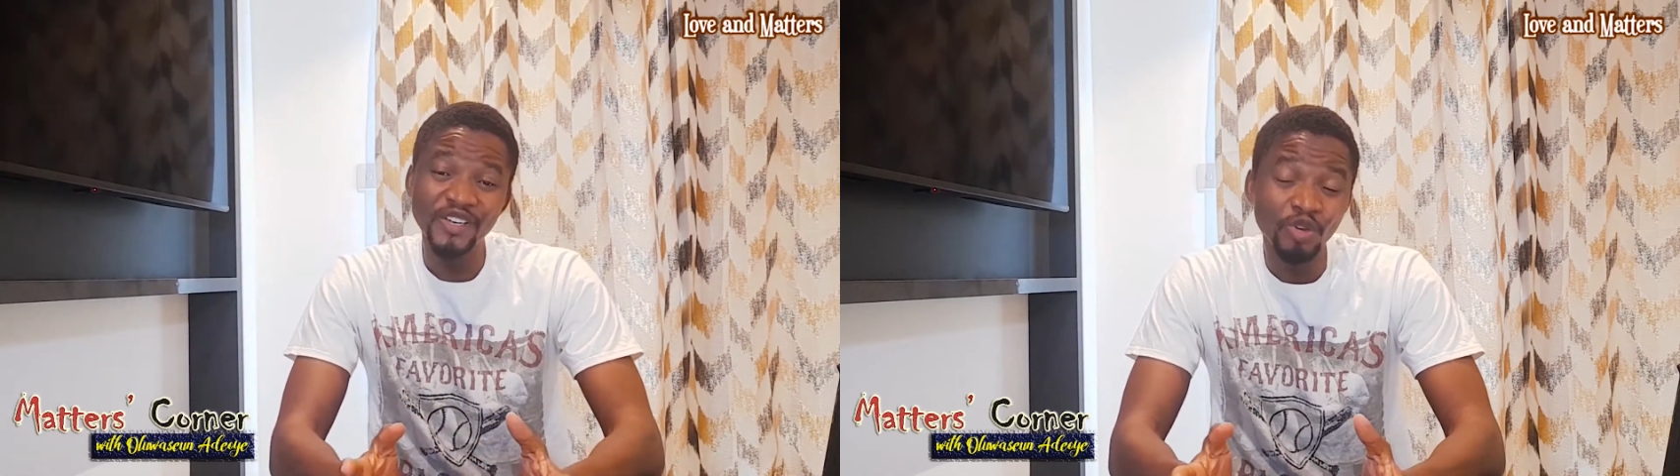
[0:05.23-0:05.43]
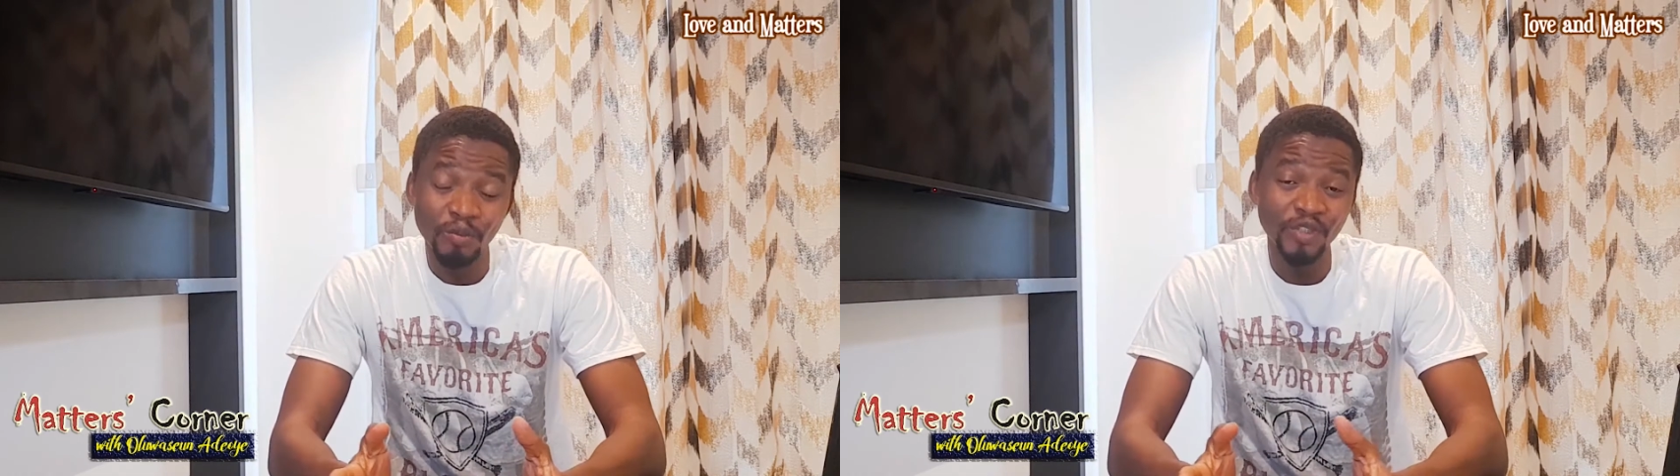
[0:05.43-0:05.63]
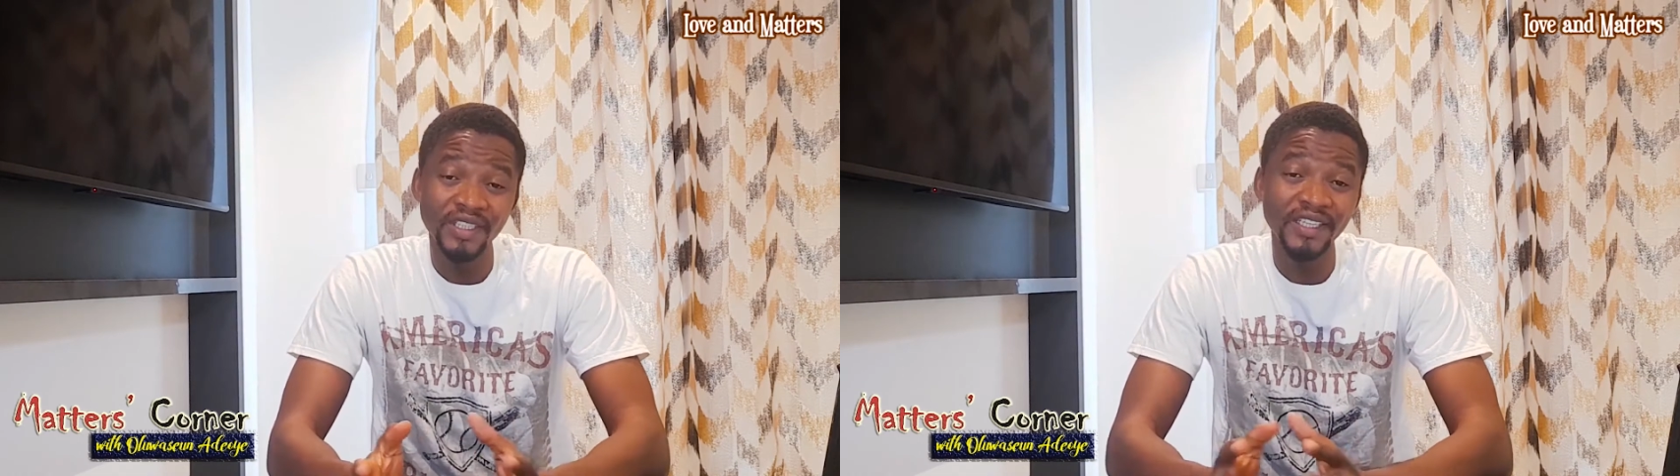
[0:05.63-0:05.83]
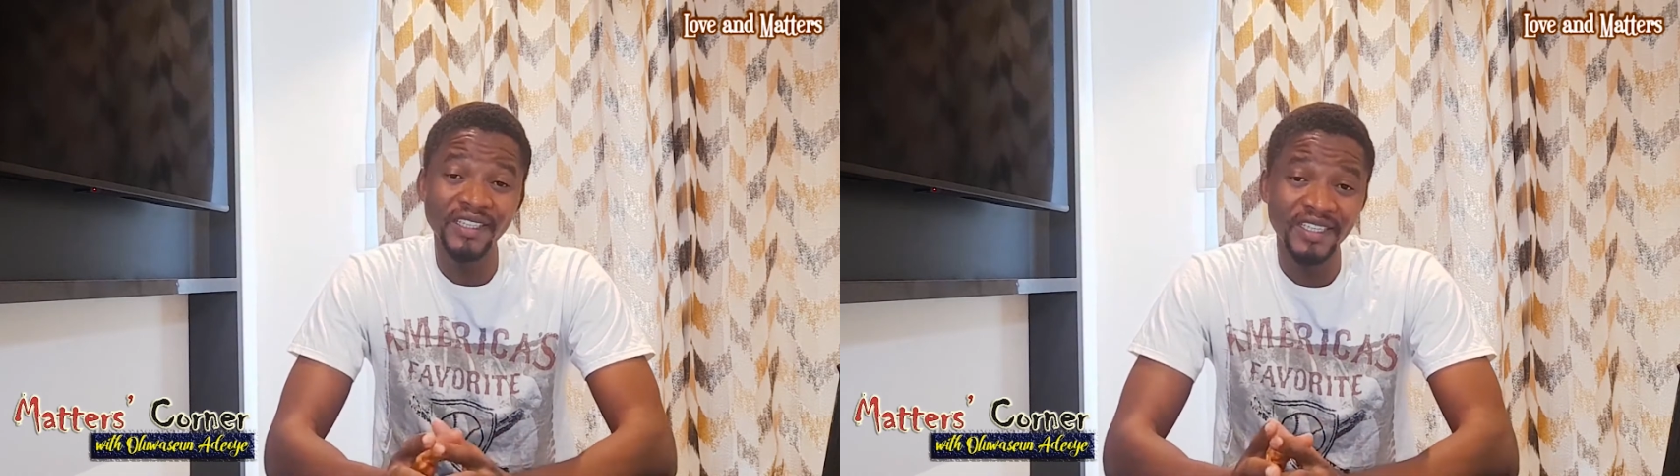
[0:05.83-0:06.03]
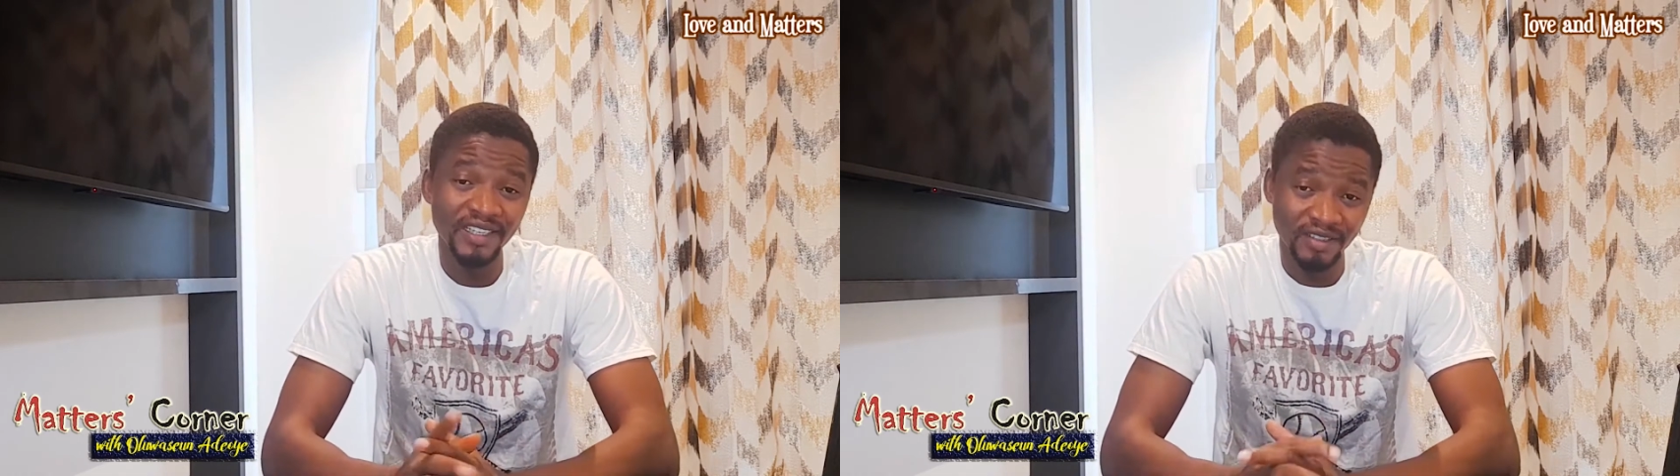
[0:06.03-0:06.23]
normal
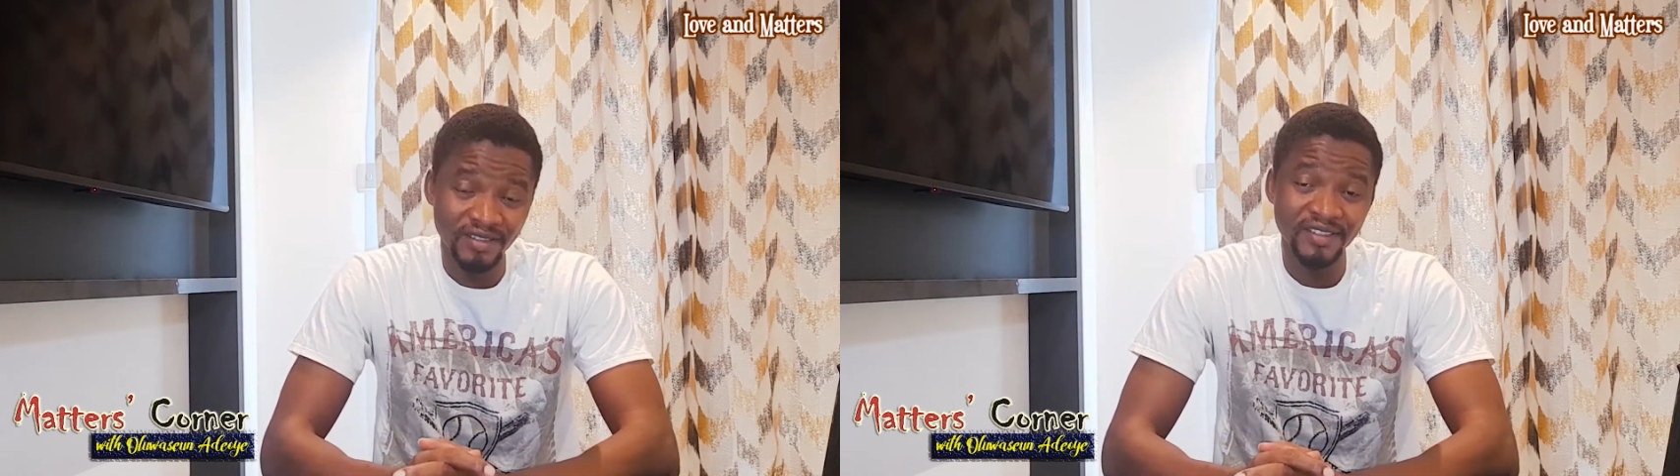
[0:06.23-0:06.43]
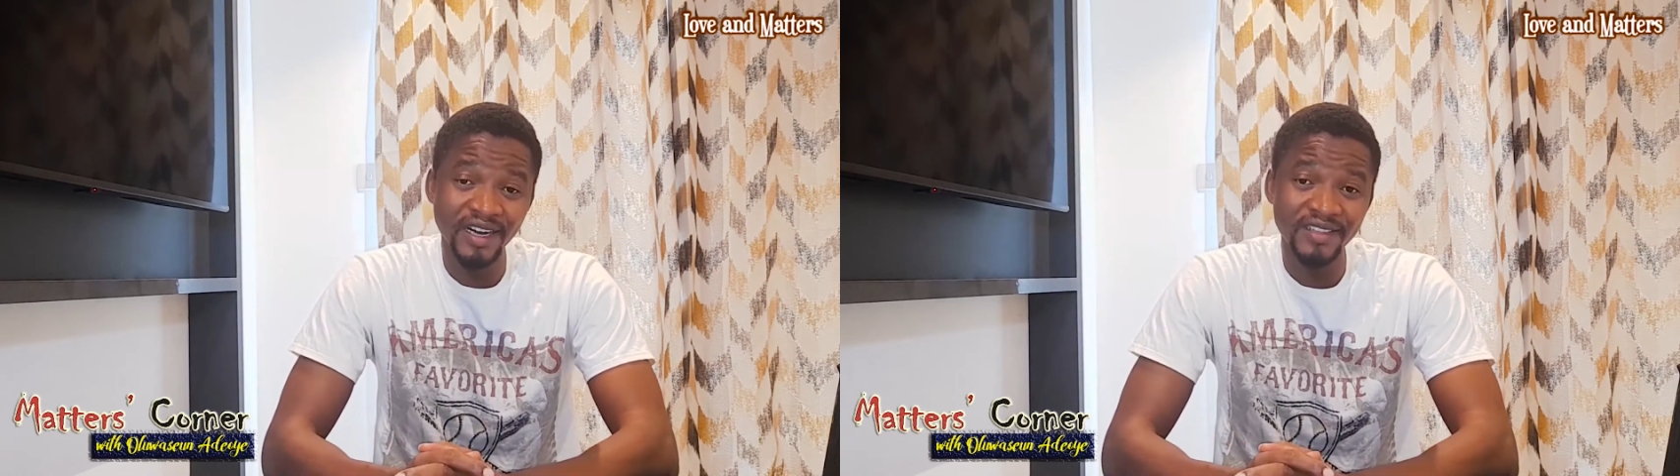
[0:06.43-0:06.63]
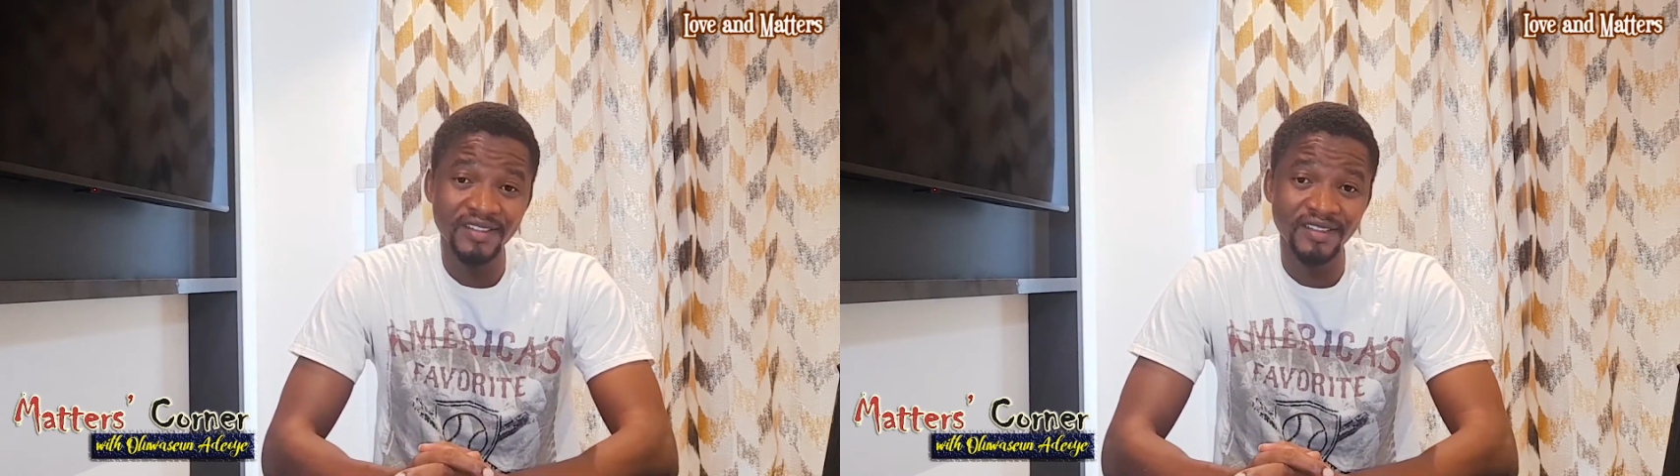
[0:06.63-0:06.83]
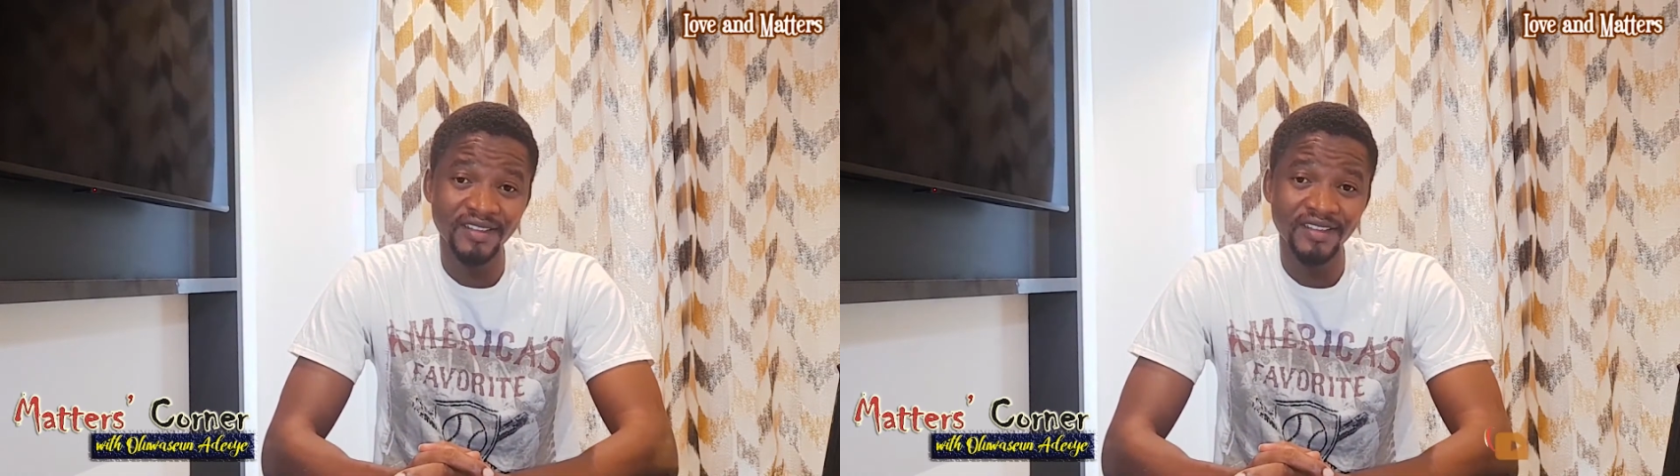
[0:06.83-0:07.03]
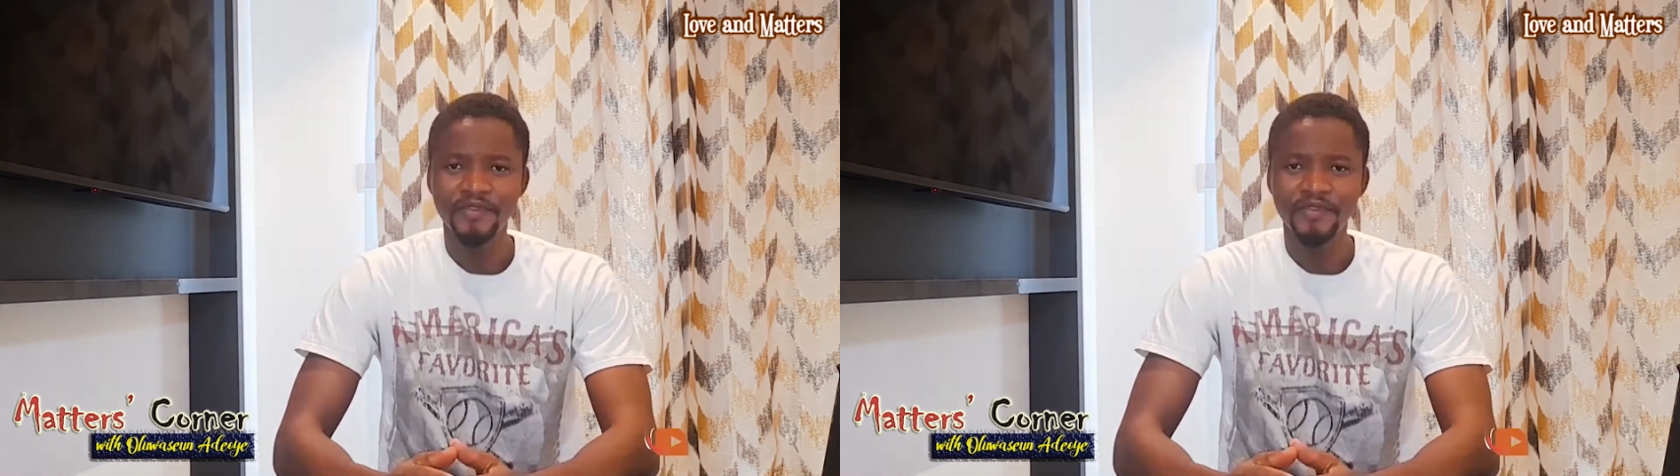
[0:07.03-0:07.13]
thing in our society?